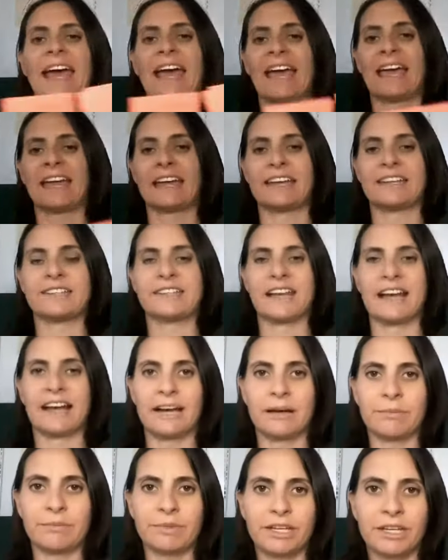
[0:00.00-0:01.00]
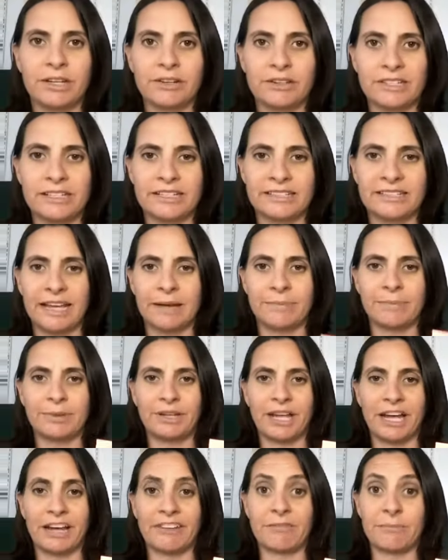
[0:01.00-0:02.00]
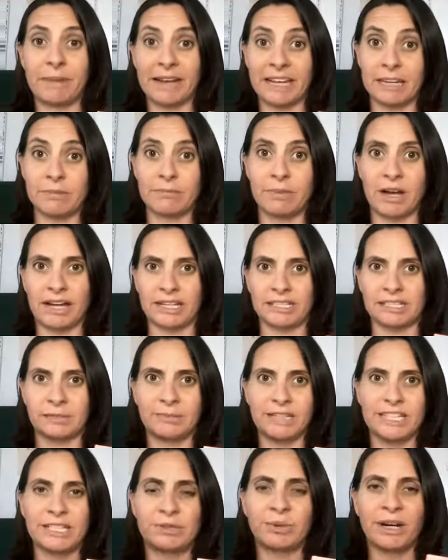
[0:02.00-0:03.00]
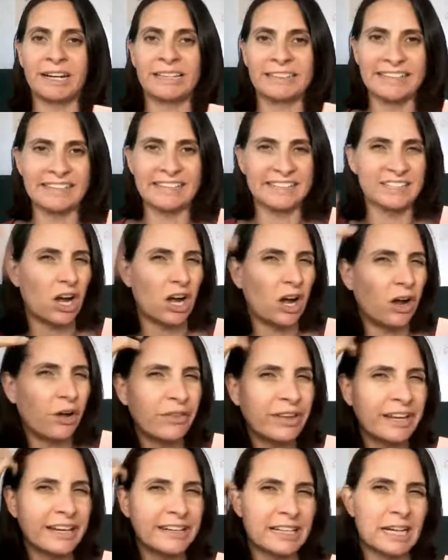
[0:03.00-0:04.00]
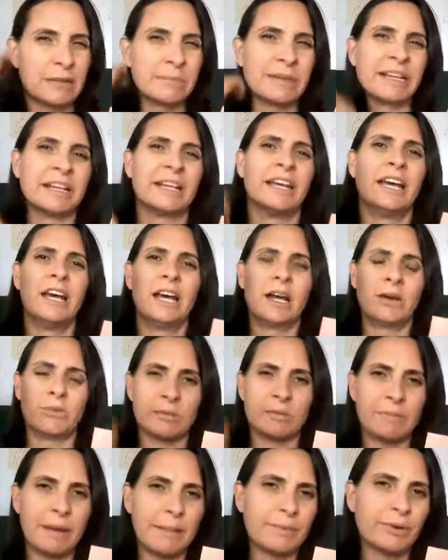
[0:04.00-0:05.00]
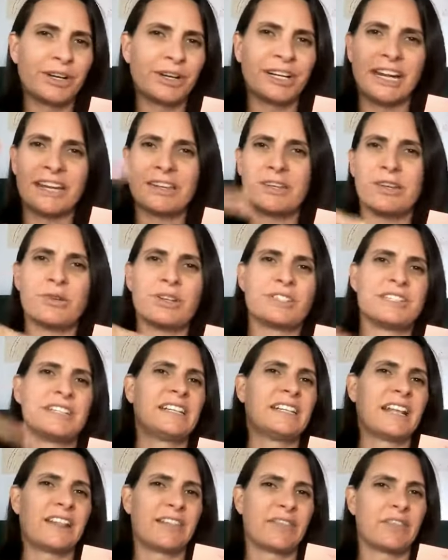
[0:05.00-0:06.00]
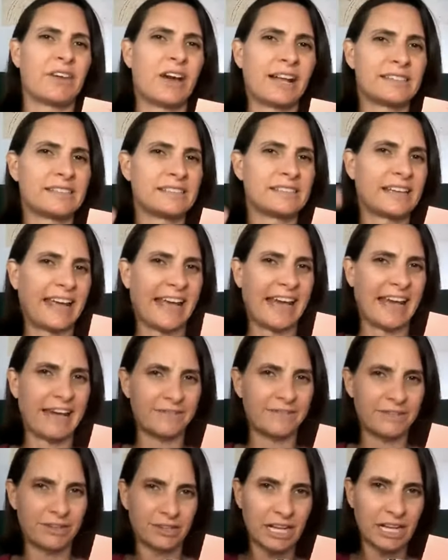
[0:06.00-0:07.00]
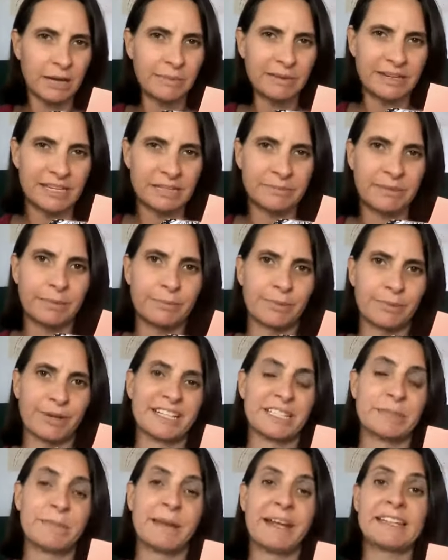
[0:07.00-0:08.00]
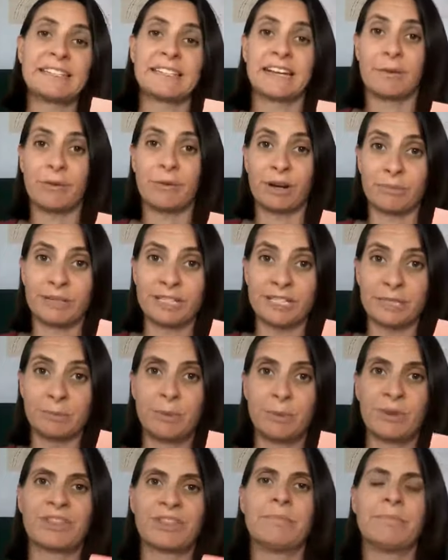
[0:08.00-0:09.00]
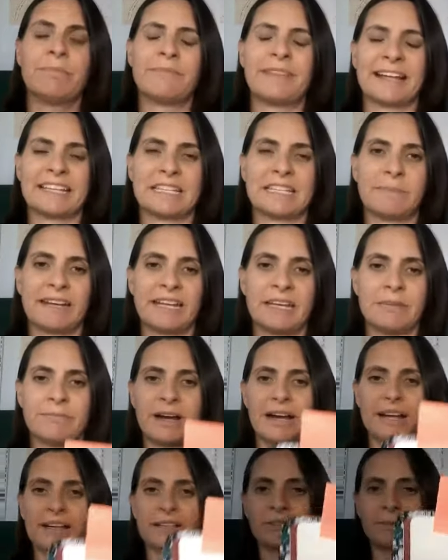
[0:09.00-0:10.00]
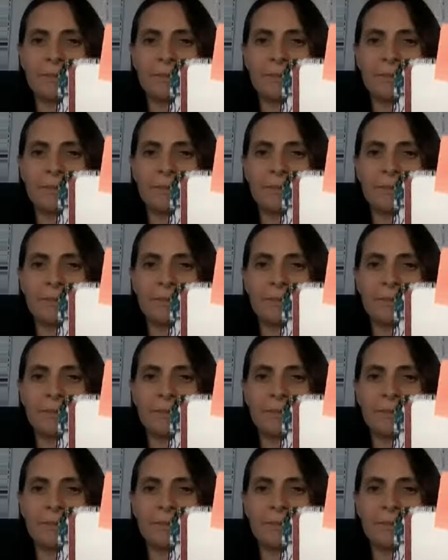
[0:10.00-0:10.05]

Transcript: And here's an example of my inbox, a place where I list all the incoming remembering and noticing and thoughts I have that are coming into my brain space, and I want a place to put them. That's my inbox.